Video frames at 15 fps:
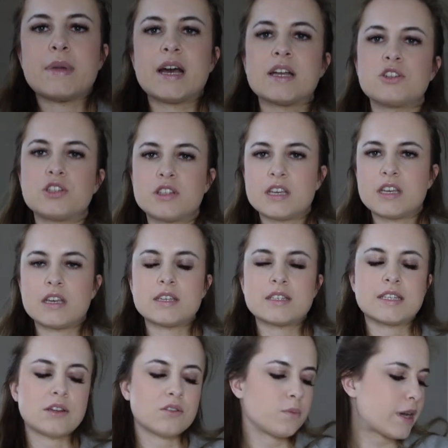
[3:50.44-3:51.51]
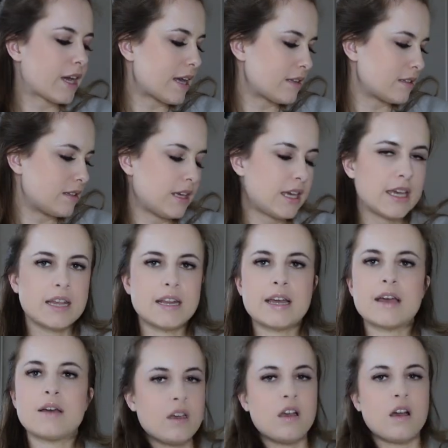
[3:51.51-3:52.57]
match the saddle pad and the ear
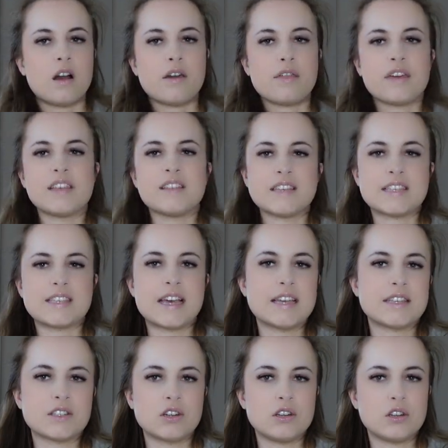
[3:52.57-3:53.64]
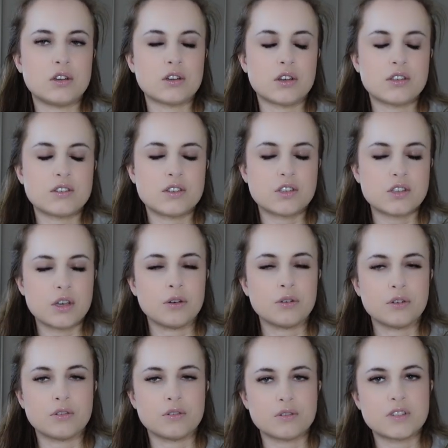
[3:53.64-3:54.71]
net. I think this set is going to look so
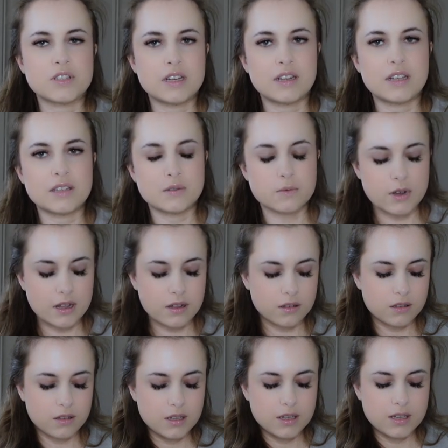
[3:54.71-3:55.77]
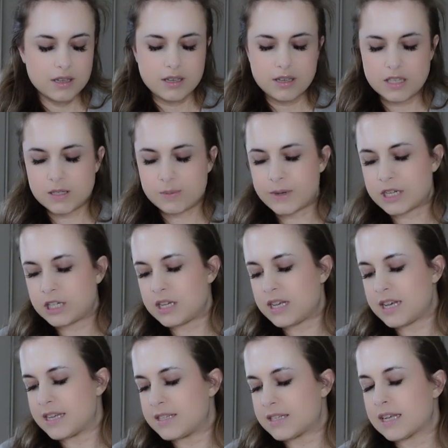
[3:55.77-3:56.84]
good on Sunny as well. Especially
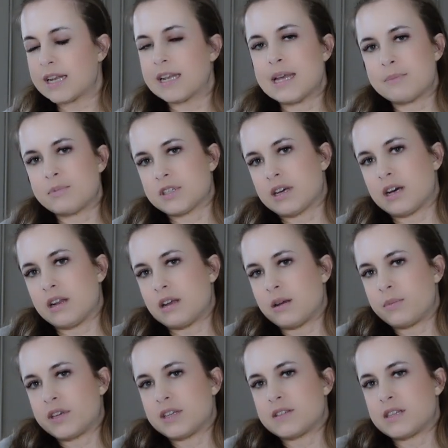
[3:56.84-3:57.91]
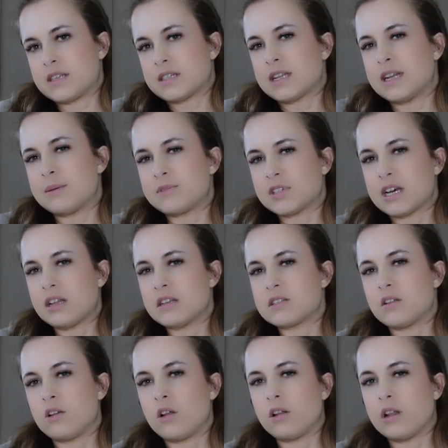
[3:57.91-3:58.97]
his clipped colour, because his clipped colour is
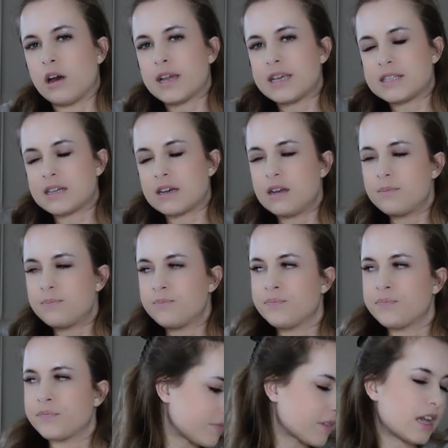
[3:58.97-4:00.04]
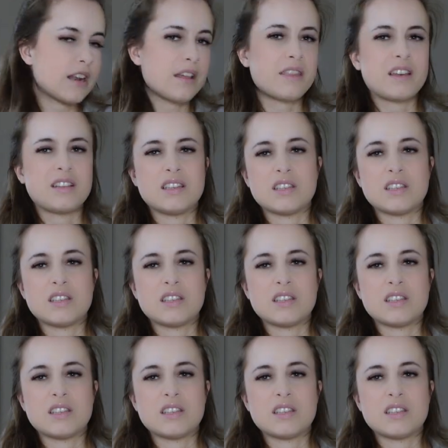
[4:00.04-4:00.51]
a lot lighter and I think